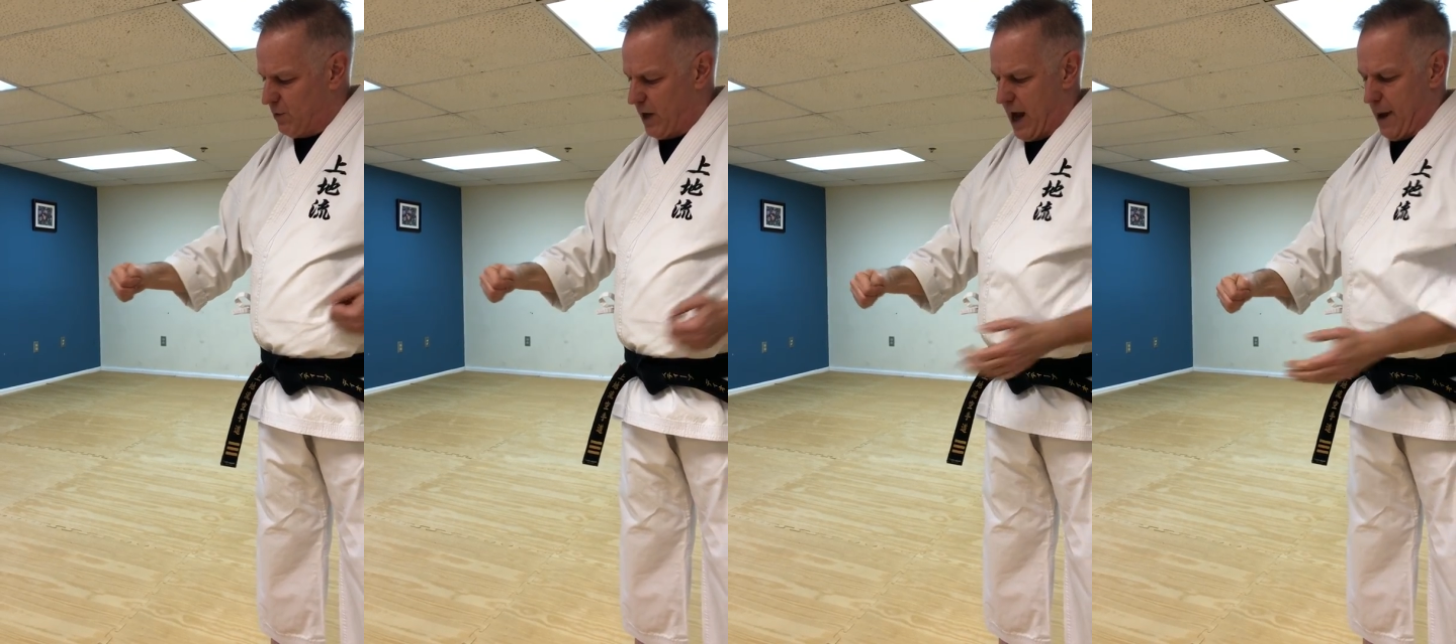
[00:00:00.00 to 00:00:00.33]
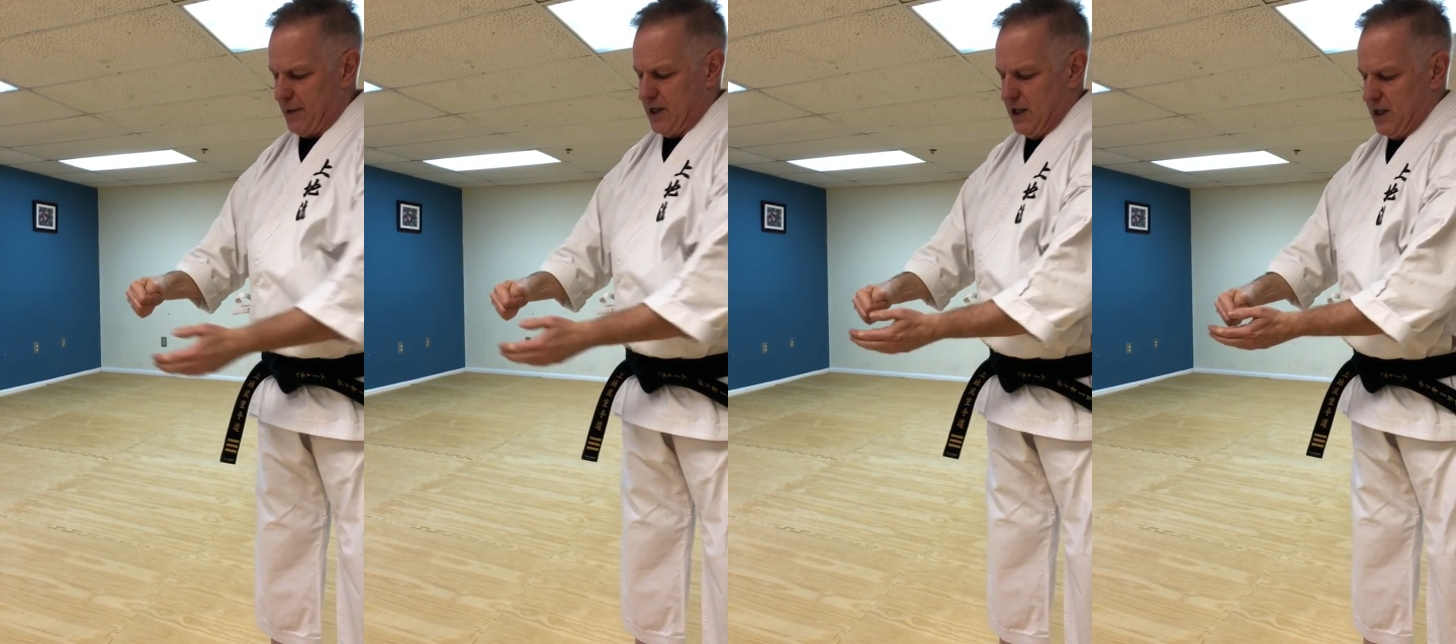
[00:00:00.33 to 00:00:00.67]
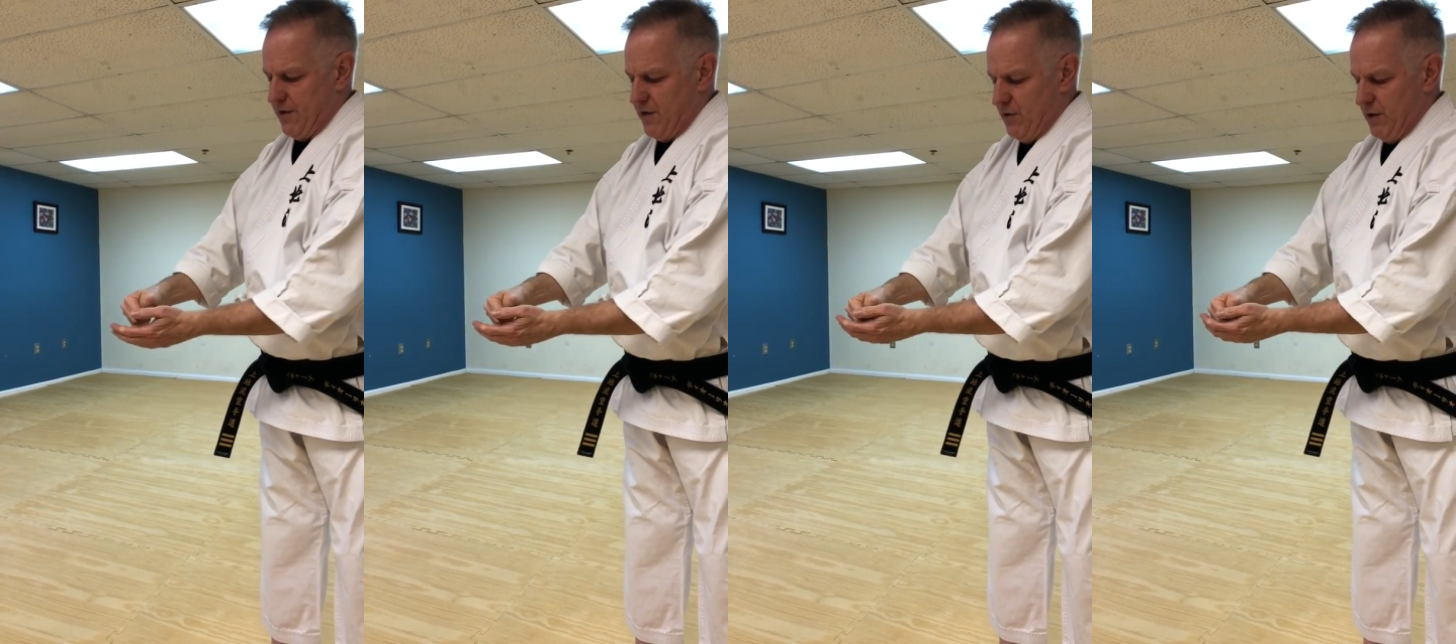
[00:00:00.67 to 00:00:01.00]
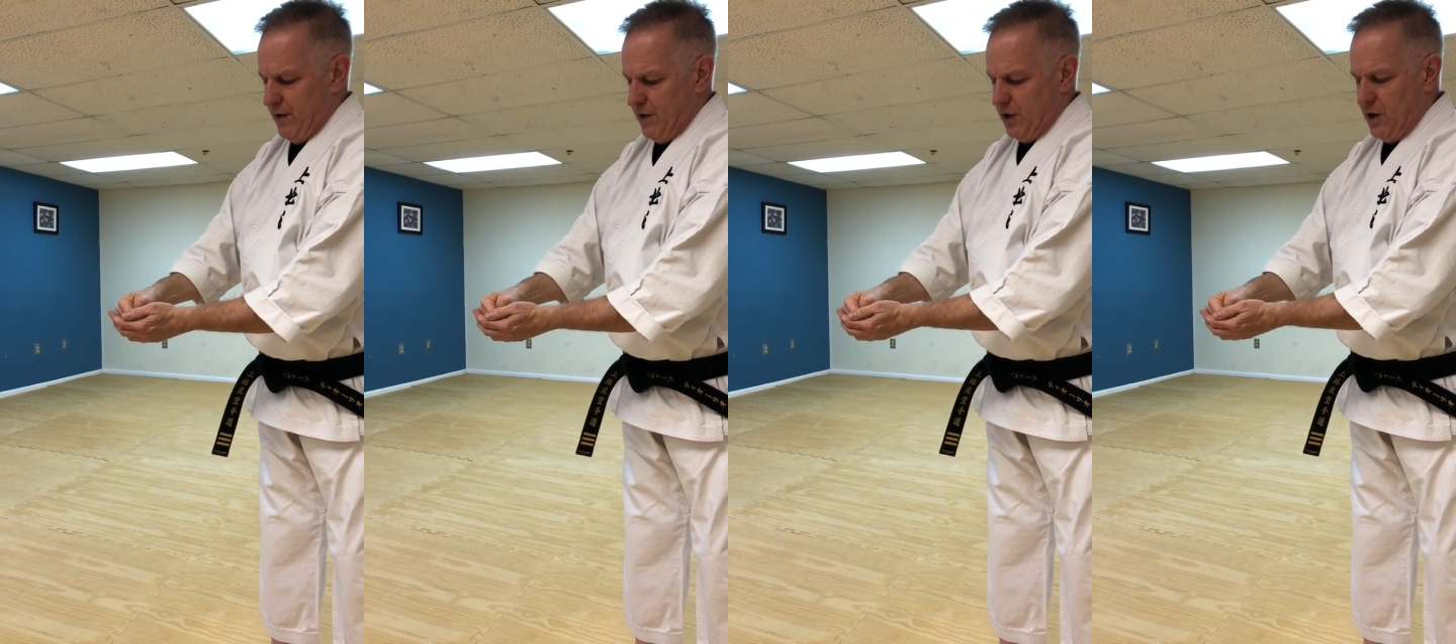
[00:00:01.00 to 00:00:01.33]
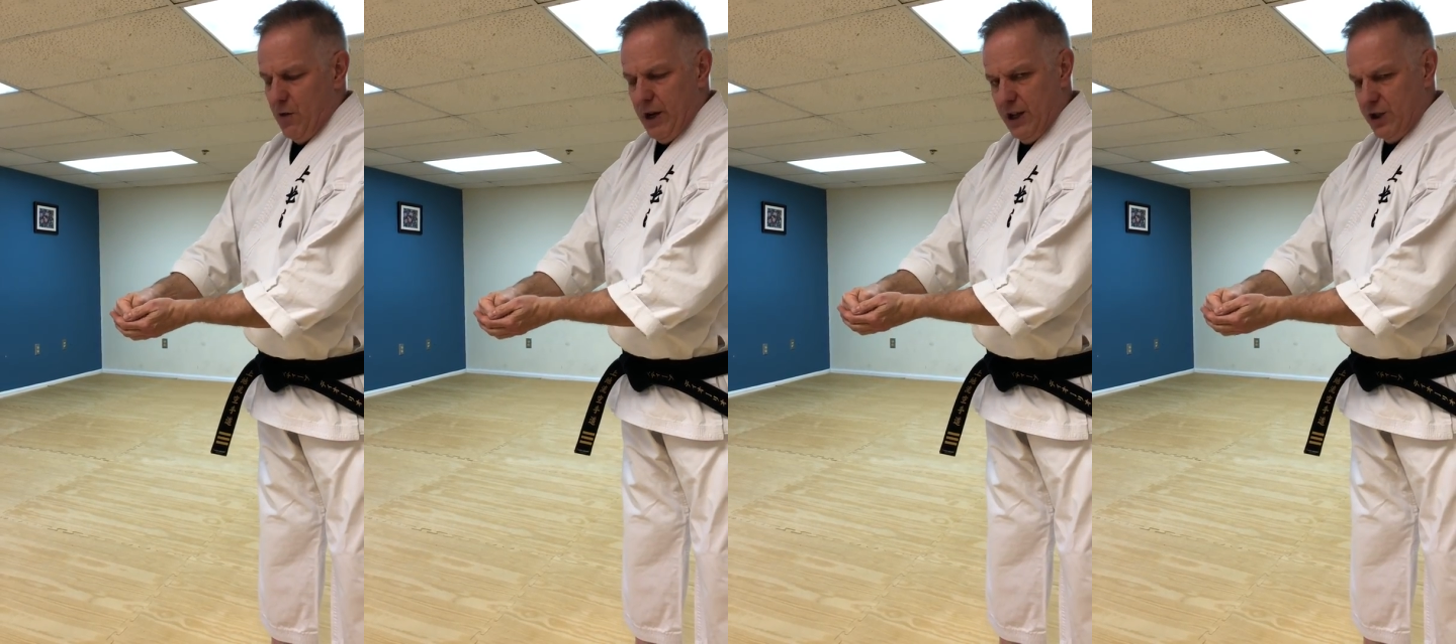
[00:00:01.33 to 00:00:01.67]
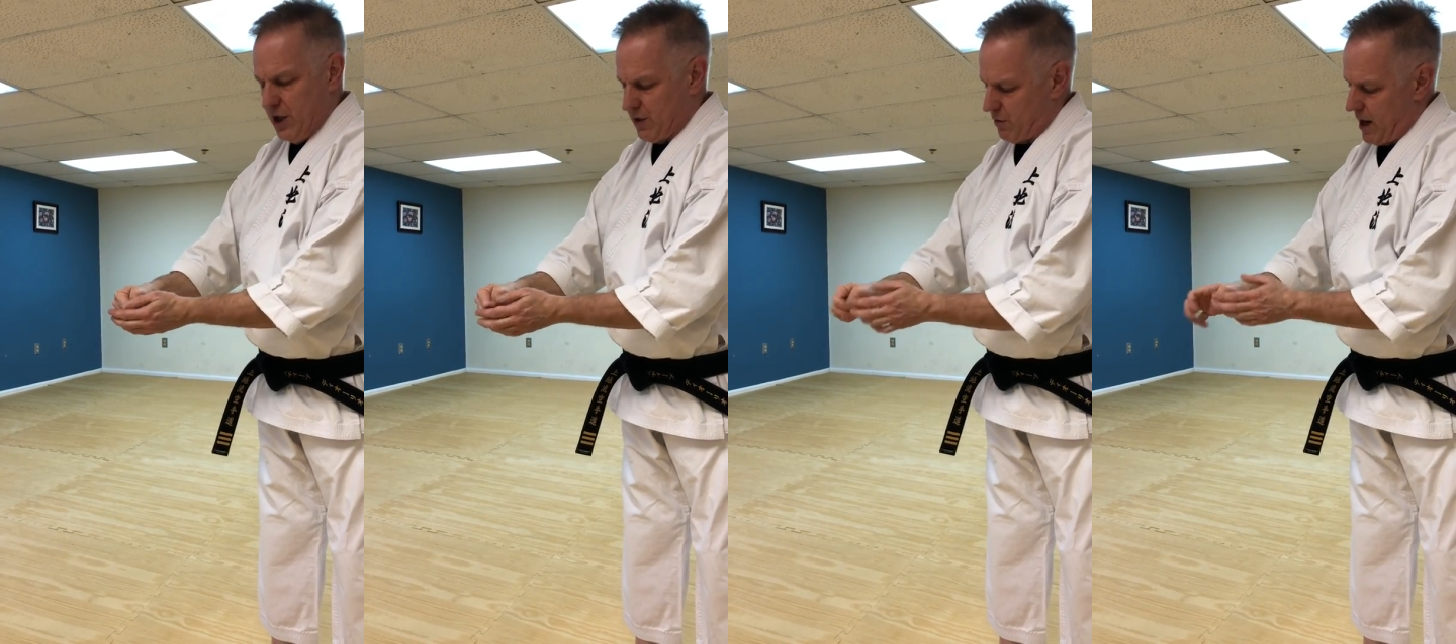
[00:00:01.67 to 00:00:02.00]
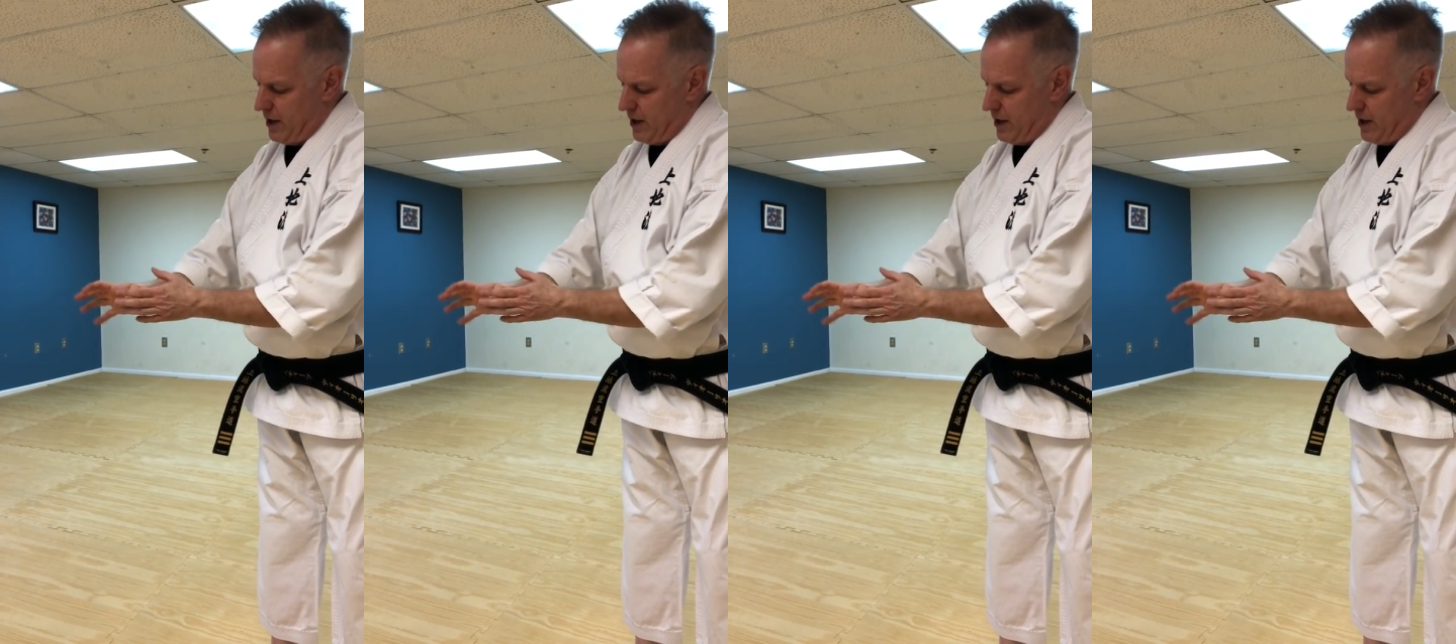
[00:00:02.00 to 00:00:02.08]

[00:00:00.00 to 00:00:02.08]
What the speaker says: what happens is if you don't hit just right,